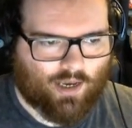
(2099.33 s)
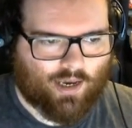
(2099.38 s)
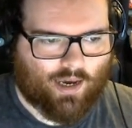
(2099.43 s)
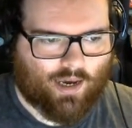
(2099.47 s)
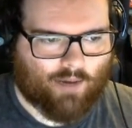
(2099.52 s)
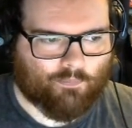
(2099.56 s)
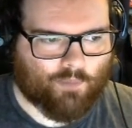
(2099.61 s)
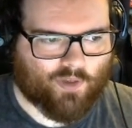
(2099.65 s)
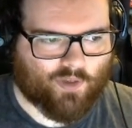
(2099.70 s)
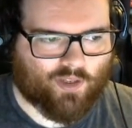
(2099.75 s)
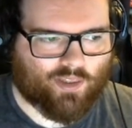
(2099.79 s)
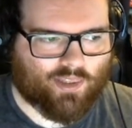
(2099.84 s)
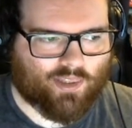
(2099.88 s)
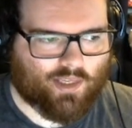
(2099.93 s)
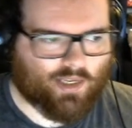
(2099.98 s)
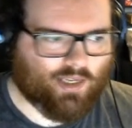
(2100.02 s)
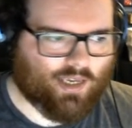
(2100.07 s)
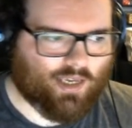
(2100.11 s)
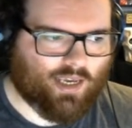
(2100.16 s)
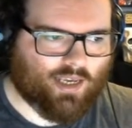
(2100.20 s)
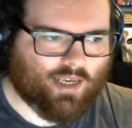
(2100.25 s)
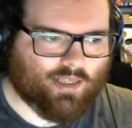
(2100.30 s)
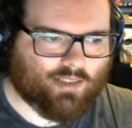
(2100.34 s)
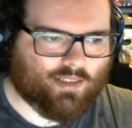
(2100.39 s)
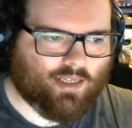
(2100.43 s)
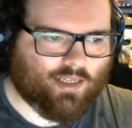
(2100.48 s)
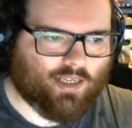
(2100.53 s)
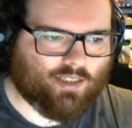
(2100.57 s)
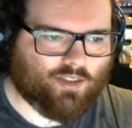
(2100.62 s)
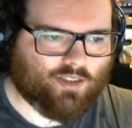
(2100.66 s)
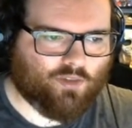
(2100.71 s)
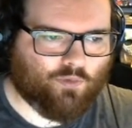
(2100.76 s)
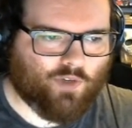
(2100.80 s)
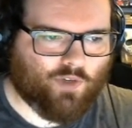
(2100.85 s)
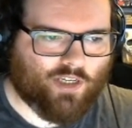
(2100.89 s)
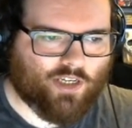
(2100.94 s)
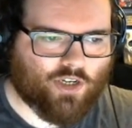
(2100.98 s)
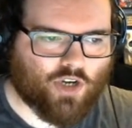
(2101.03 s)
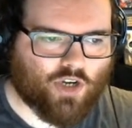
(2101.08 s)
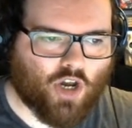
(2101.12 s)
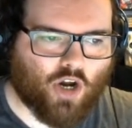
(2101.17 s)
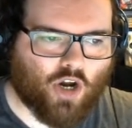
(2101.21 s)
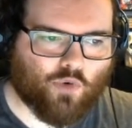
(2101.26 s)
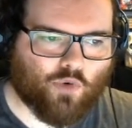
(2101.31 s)
But the thing is that we
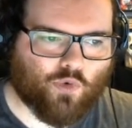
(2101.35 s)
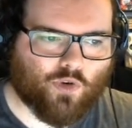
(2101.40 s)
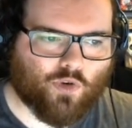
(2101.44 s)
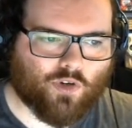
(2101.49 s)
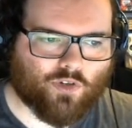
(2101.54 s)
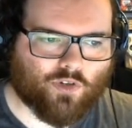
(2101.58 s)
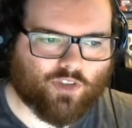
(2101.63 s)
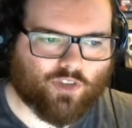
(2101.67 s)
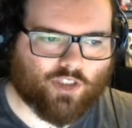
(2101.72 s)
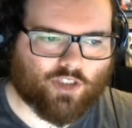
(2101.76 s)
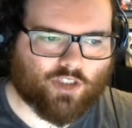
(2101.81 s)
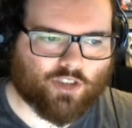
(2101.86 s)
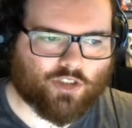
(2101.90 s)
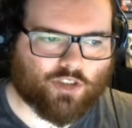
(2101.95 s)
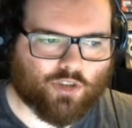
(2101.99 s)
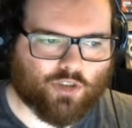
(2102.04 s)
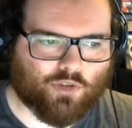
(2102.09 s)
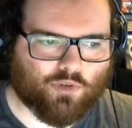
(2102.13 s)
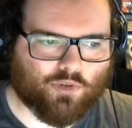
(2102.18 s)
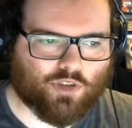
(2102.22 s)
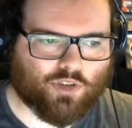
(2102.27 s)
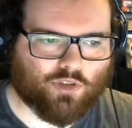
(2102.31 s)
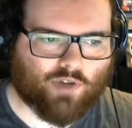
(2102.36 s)
know that the total